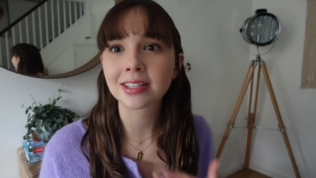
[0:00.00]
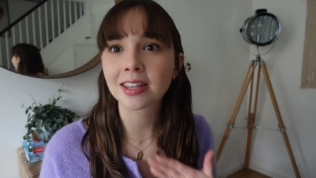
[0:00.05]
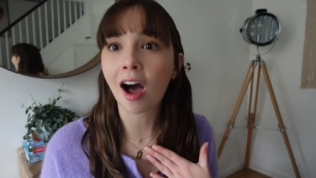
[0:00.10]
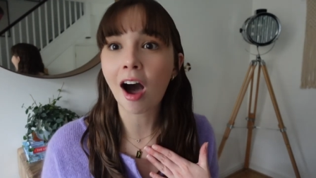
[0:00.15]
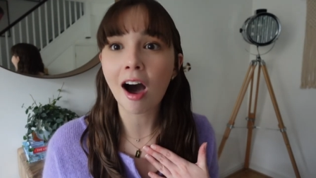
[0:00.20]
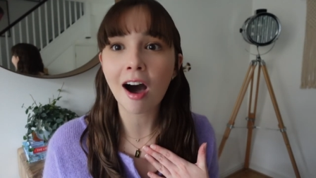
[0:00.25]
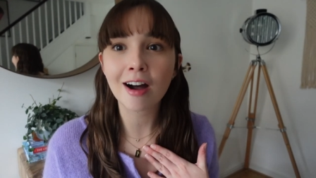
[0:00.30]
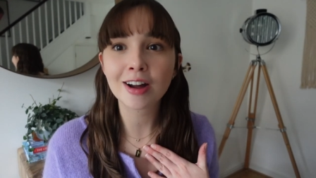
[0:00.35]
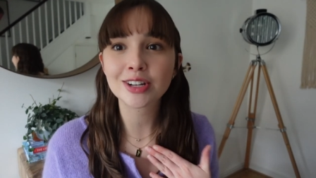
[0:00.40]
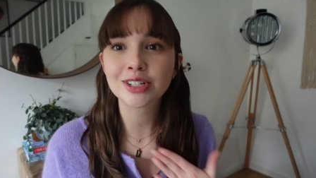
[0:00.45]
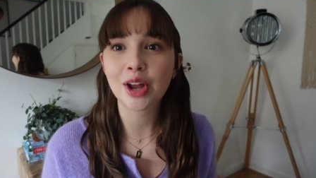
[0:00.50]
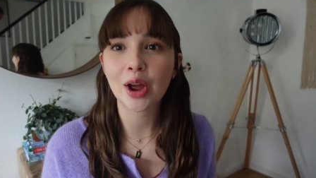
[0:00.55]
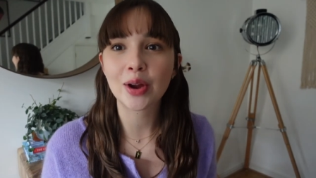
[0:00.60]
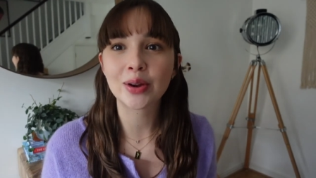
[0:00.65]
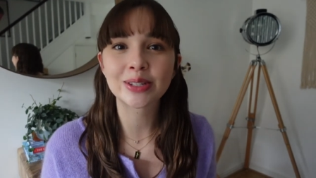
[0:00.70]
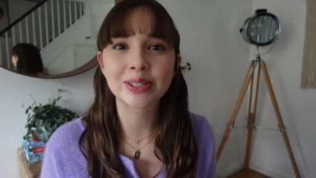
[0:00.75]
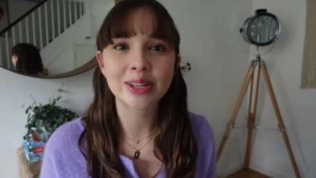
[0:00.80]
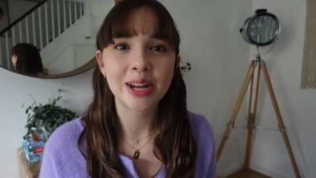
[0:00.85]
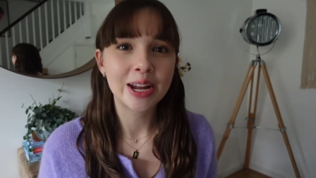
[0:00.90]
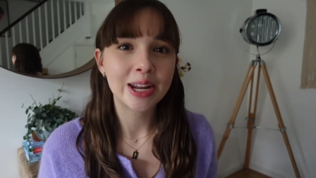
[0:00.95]
The heart
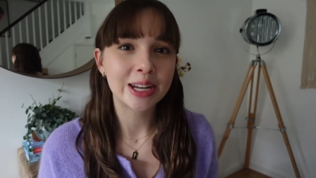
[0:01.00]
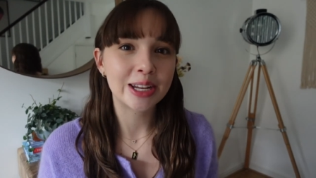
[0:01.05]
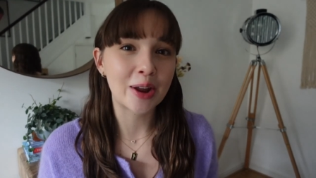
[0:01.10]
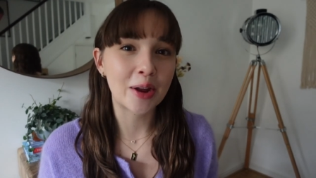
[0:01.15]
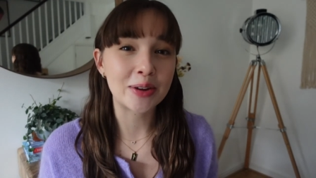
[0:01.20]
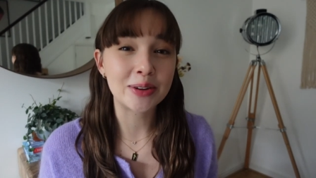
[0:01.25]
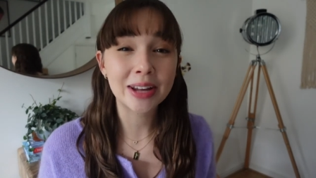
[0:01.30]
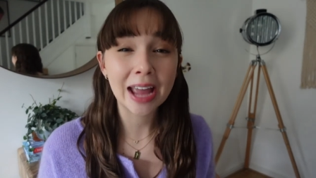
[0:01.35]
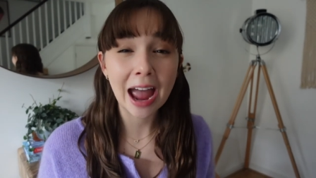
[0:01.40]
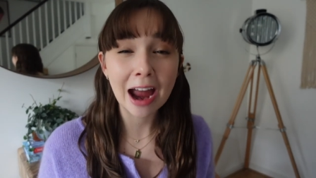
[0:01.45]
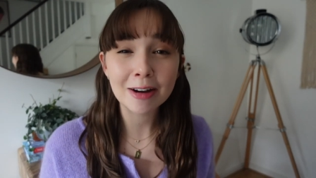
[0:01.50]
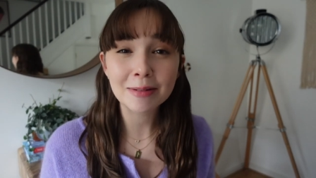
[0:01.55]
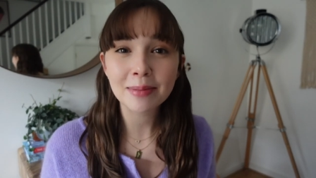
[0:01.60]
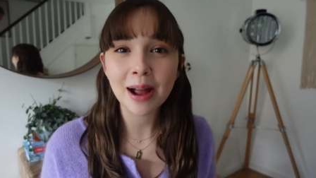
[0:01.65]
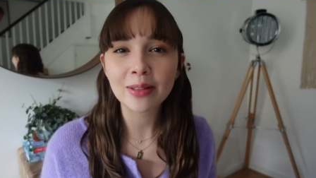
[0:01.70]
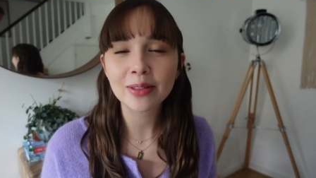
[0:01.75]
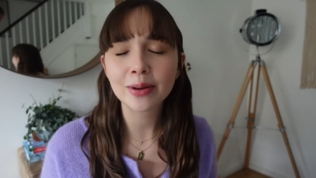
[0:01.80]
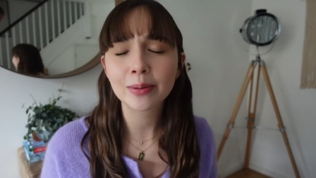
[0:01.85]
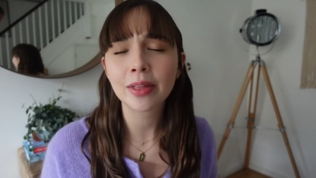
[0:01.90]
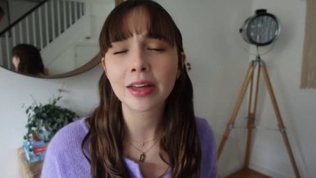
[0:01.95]
shows, you know, you care
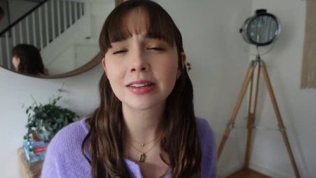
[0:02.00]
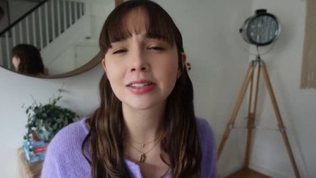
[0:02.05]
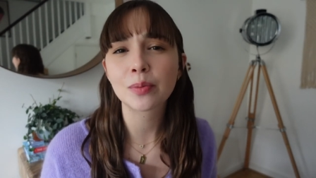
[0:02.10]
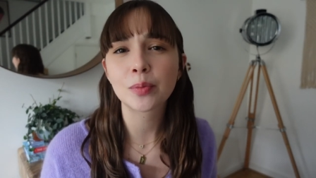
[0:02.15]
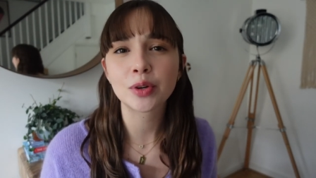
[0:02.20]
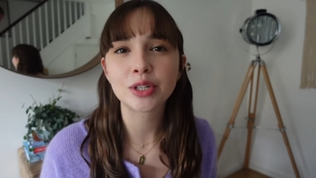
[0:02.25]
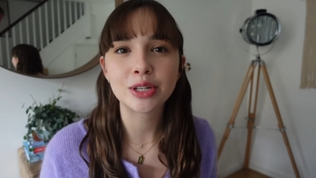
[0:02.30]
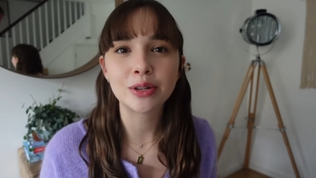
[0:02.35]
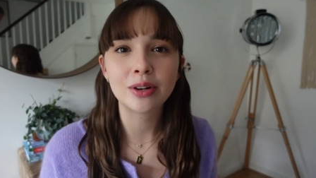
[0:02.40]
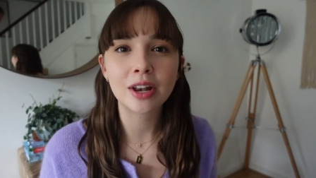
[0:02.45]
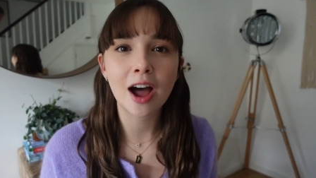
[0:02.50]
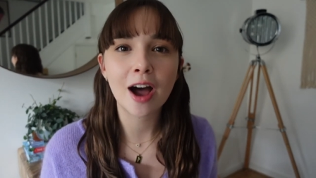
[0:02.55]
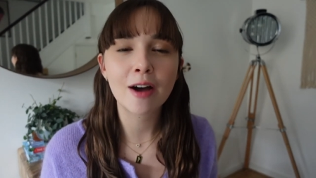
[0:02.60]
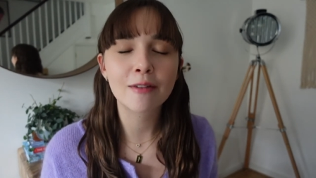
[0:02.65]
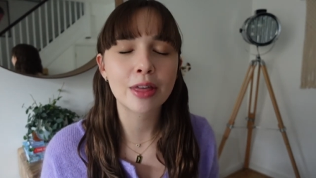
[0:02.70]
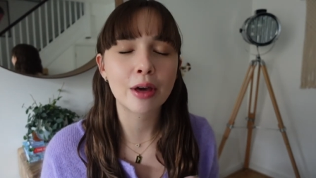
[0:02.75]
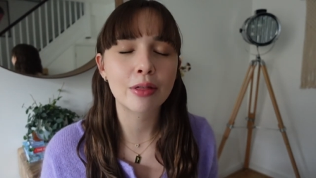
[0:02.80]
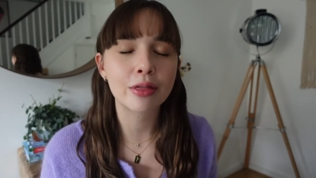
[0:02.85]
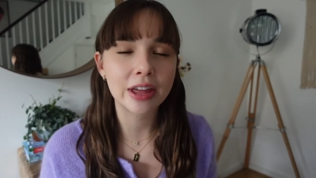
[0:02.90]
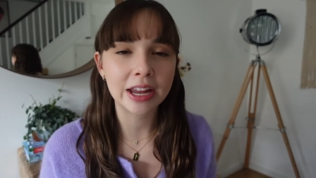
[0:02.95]
about them, they're someone you love,
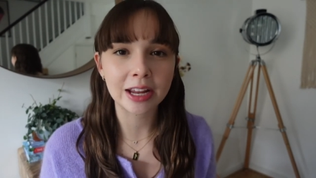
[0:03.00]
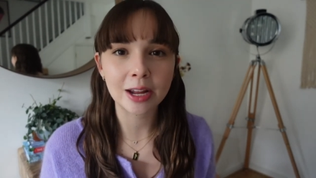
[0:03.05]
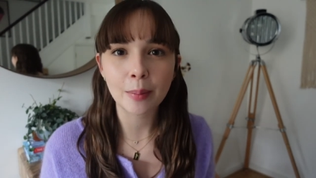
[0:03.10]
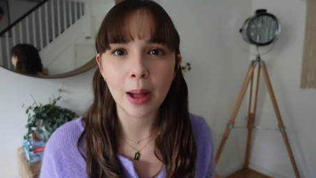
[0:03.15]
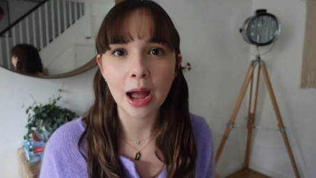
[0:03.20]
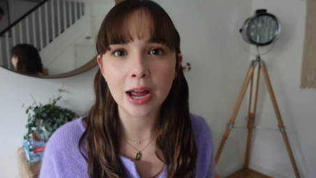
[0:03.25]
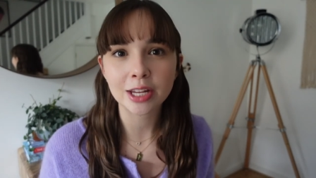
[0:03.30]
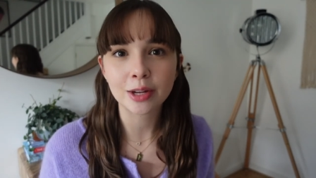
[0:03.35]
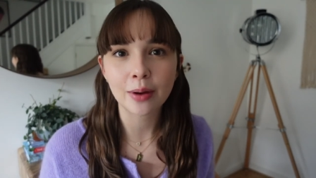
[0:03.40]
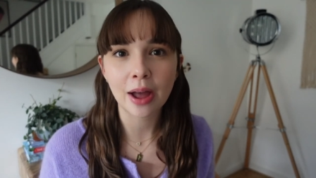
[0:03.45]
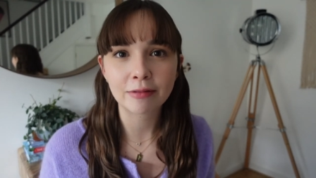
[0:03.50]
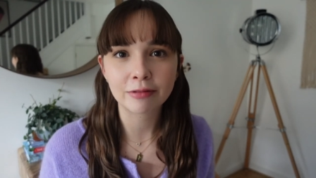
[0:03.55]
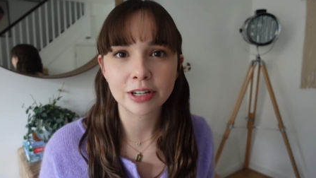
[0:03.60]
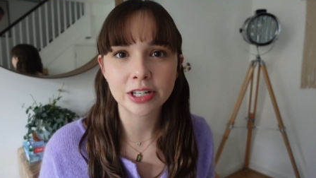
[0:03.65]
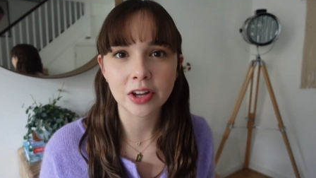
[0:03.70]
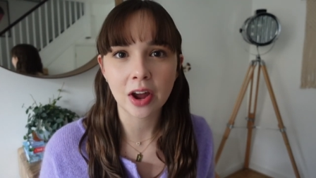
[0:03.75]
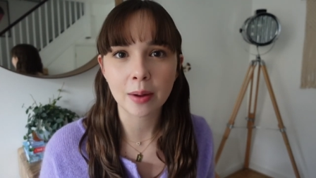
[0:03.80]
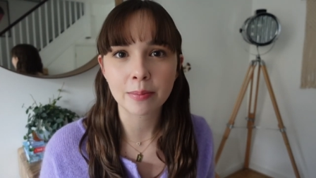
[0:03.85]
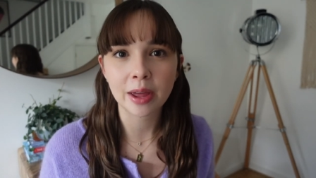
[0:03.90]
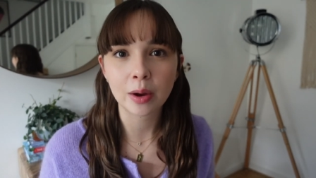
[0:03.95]
they'll think about you every
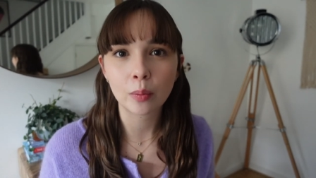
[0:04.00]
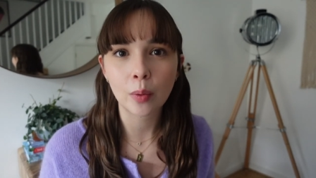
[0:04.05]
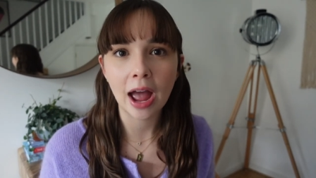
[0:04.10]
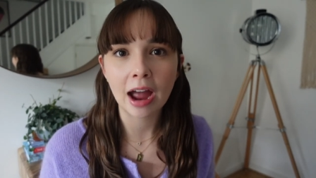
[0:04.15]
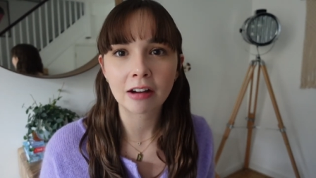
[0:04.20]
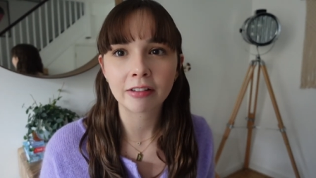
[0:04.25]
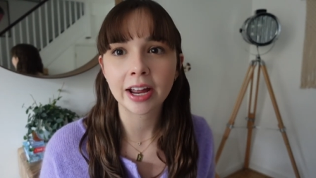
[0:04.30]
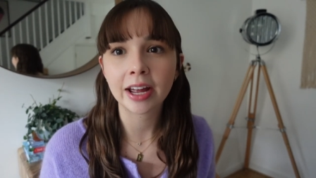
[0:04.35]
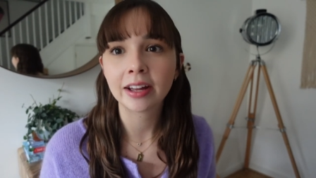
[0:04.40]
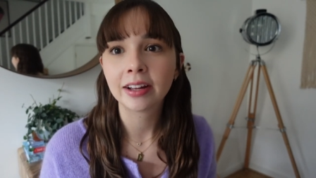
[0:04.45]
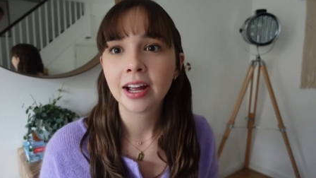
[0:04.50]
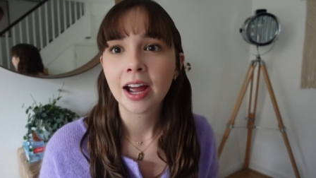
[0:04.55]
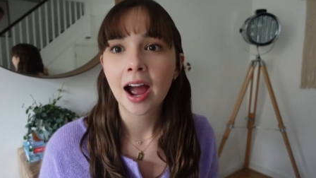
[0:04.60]
time they wear it.